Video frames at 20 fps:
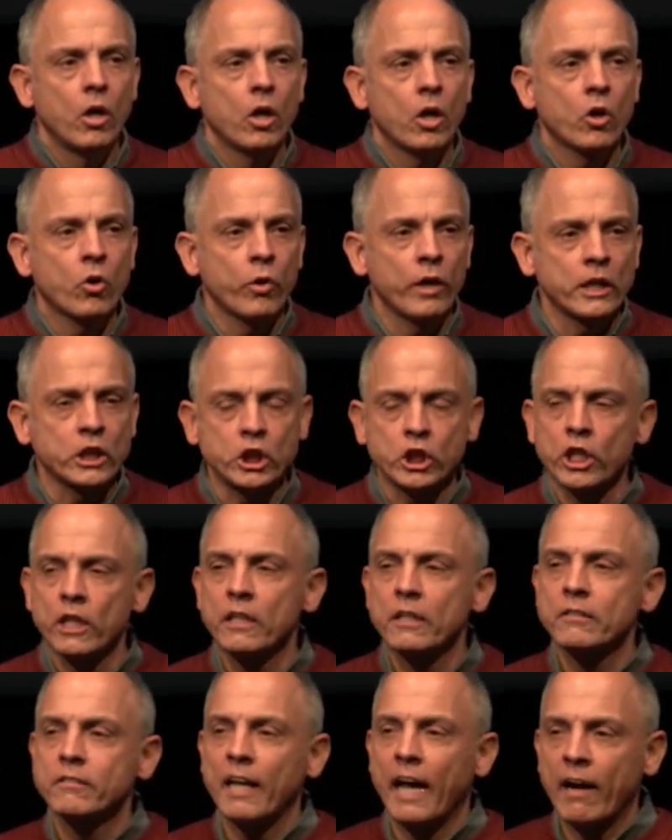
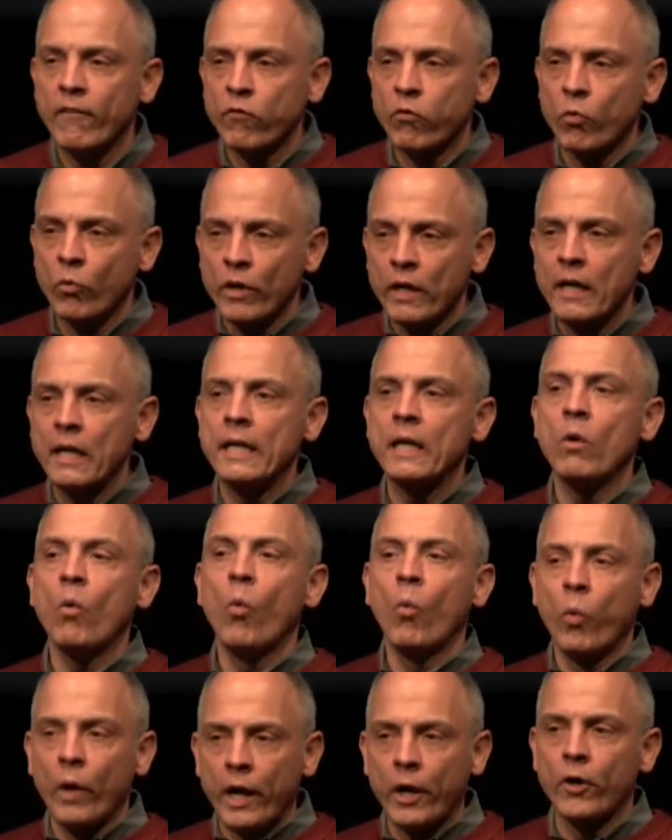Christians have really
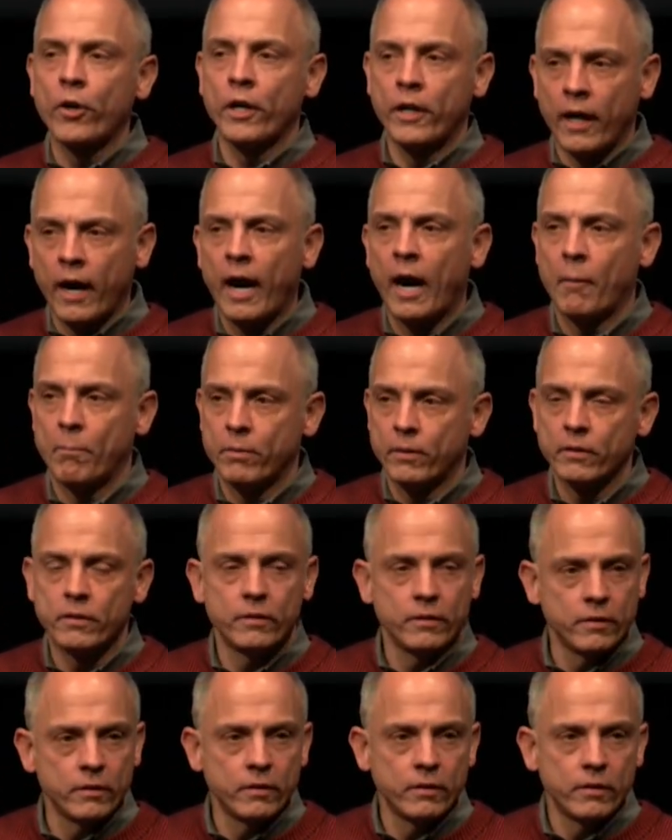weirded
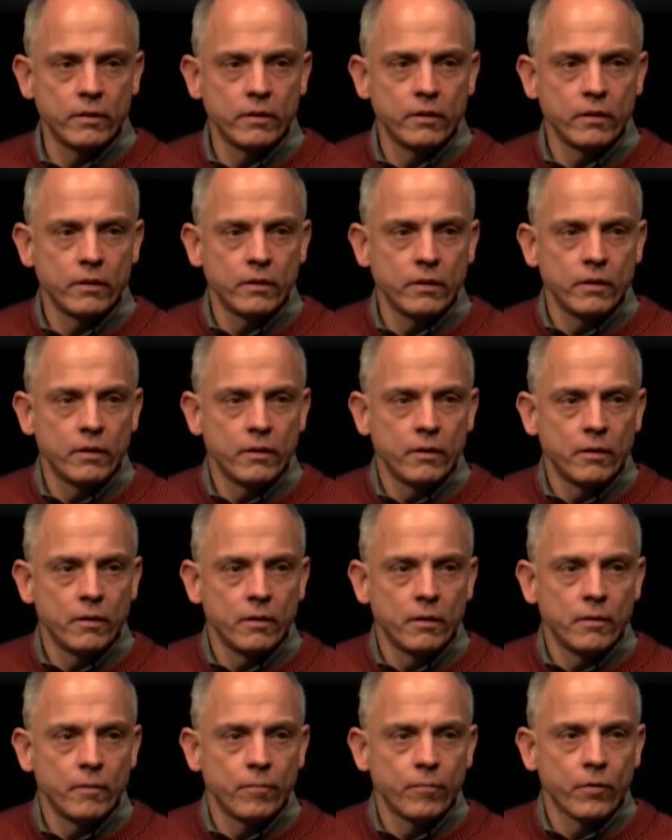up
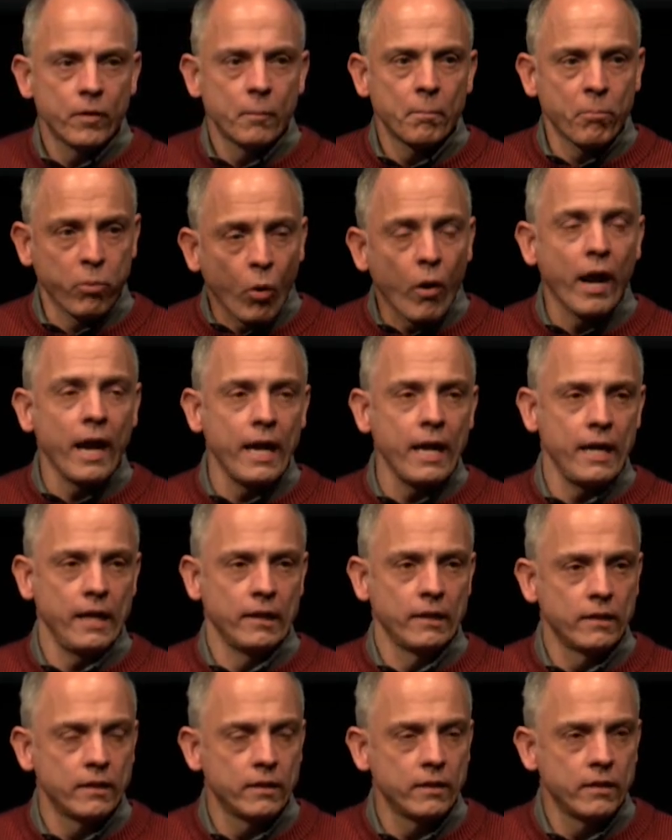praying.
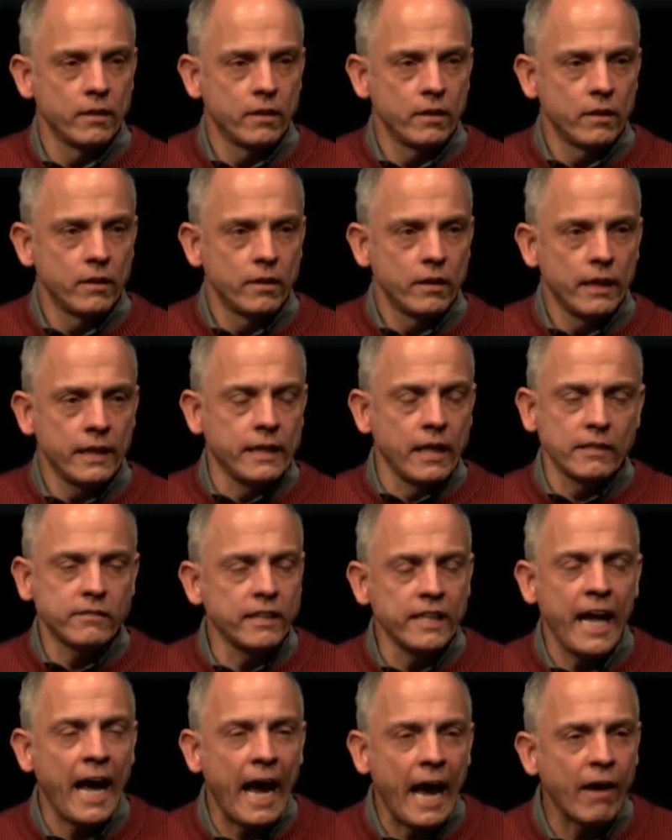It
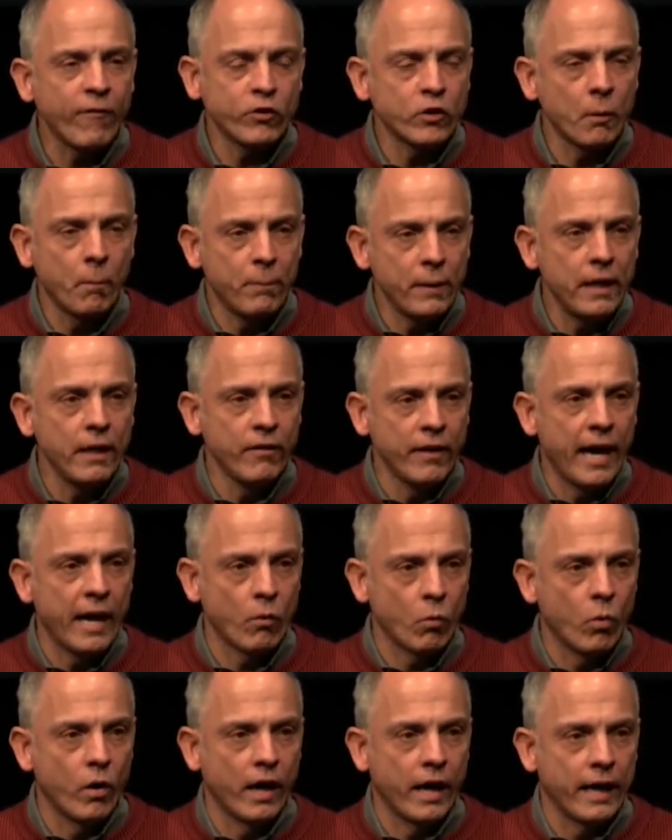doesn't have to be
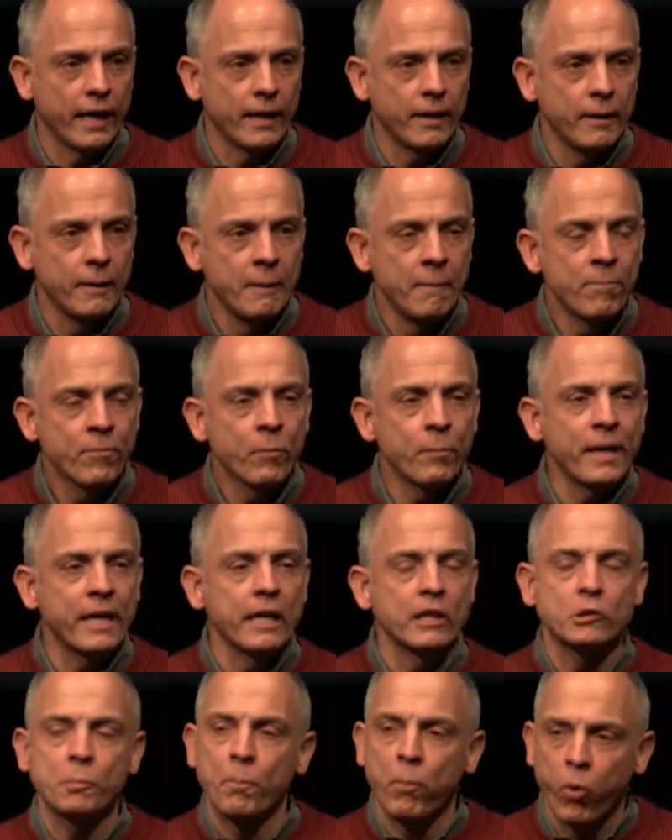that way,
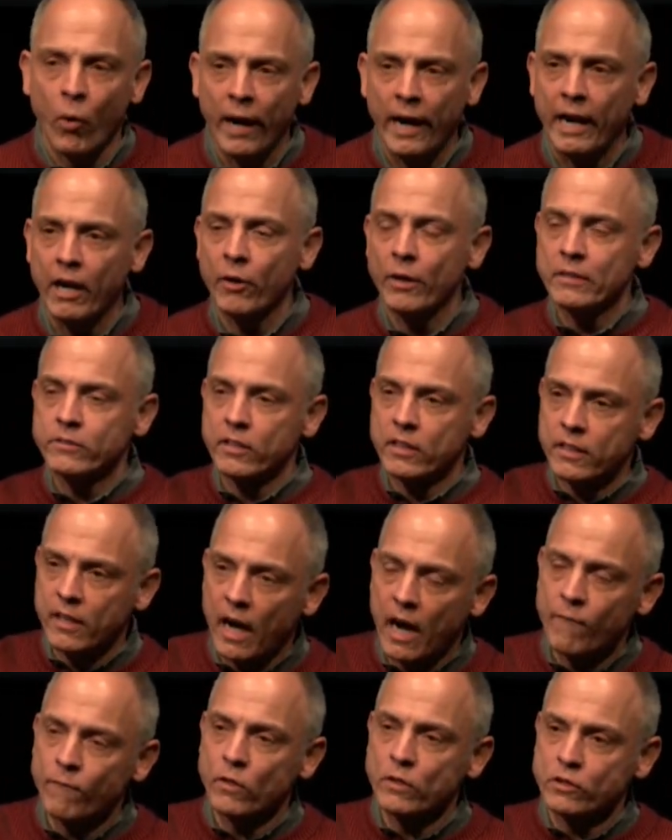because prayer is a
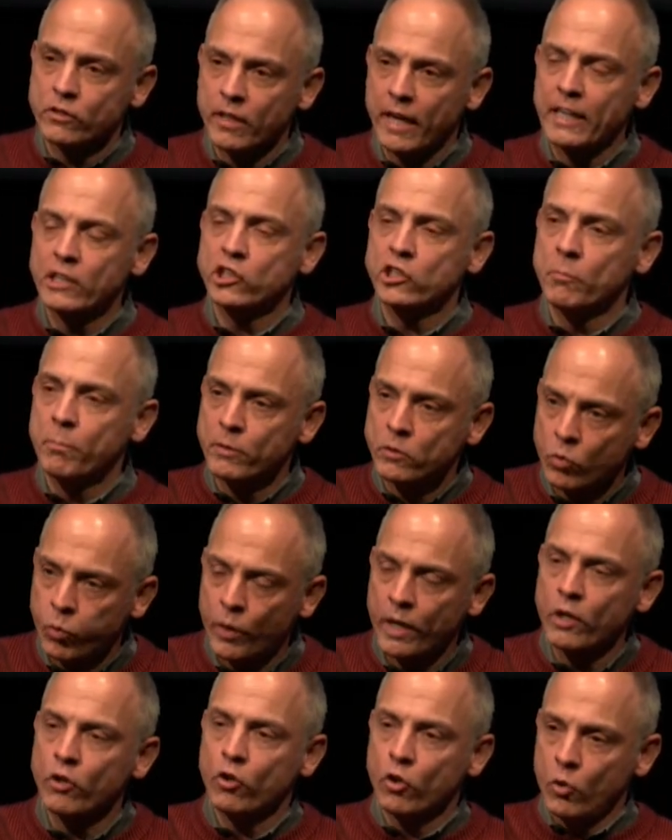conversation
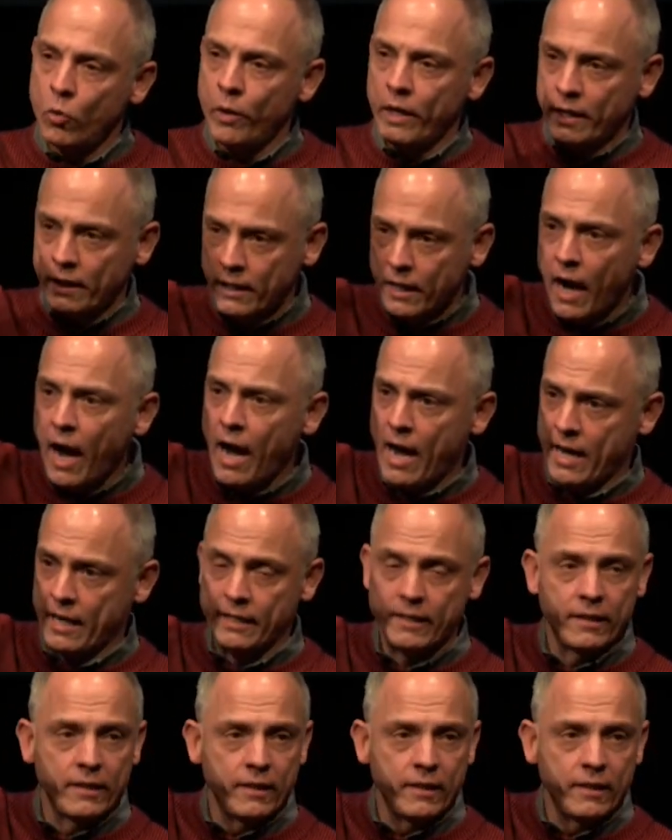between you and God.